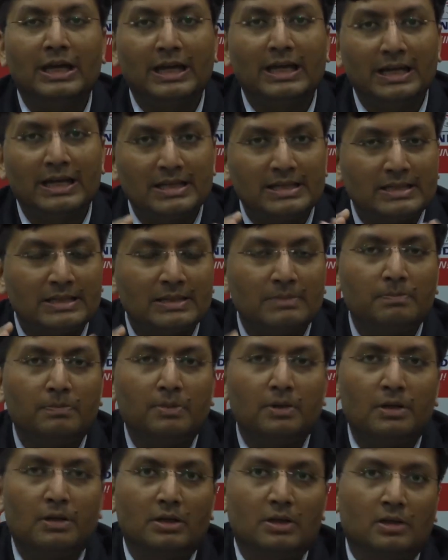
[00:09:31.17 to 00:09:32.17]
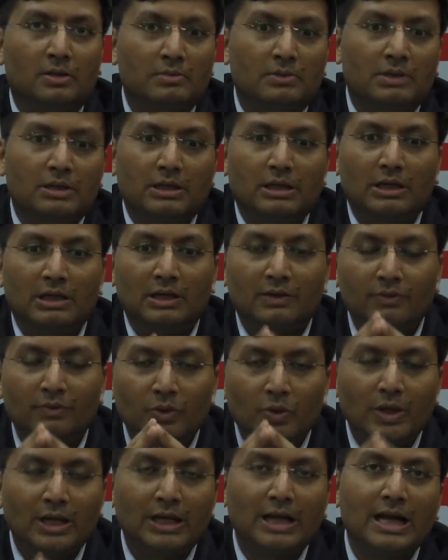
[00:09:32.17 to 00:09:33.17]
In simple terms, if
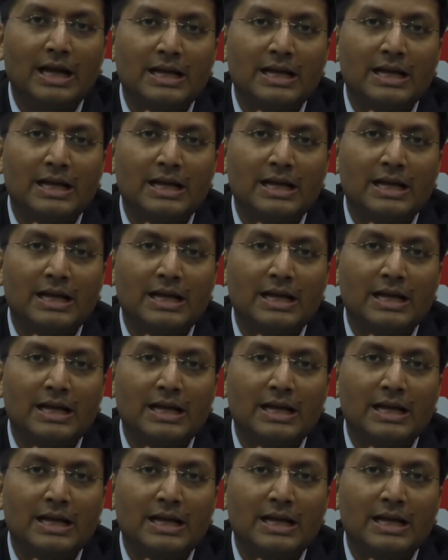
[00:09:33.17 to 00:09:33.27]
you and I